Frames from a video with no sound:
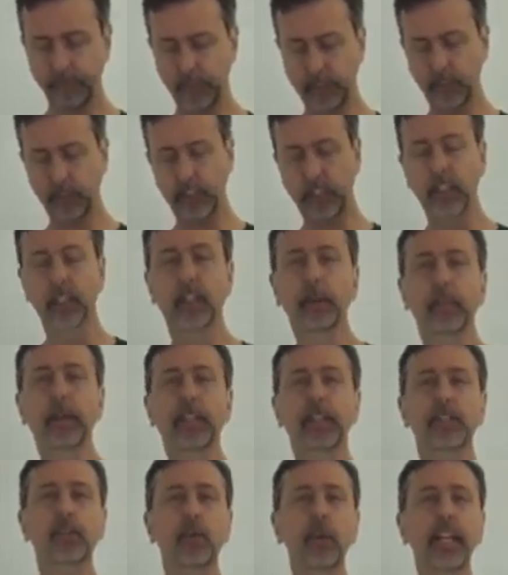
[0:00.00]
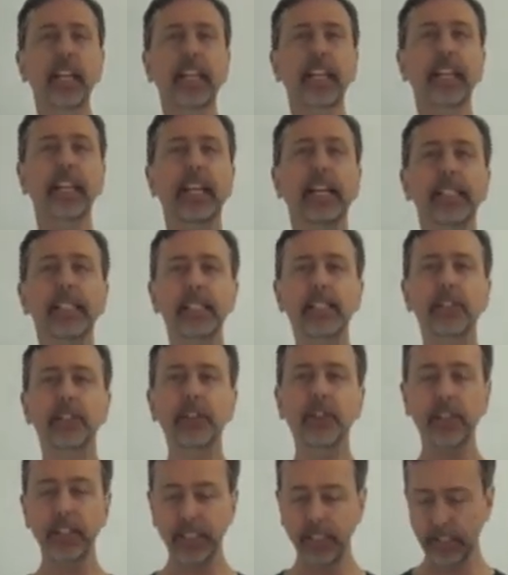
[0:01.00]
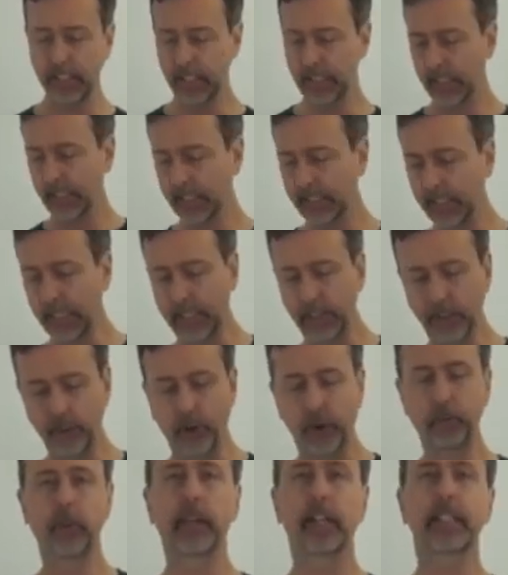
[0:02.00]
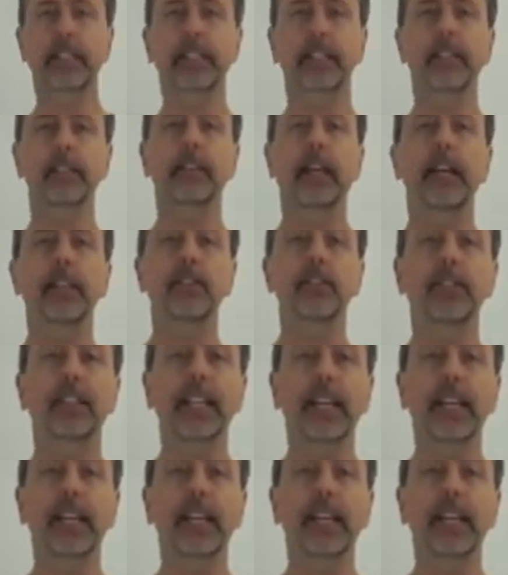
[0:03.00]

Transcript: You see a little bit of squeaking as it's turning, kind of normal as there's